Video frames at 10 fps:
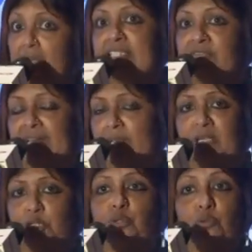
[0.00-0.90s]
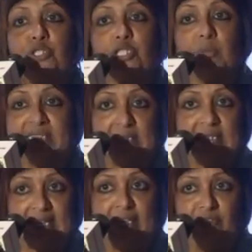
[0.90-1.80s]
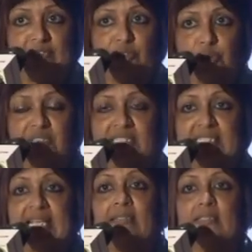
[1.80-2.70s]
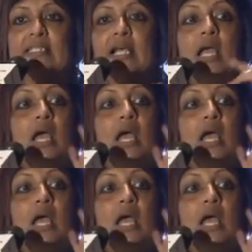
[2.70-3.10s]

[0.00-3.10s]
us very much also as the design researchers and designers.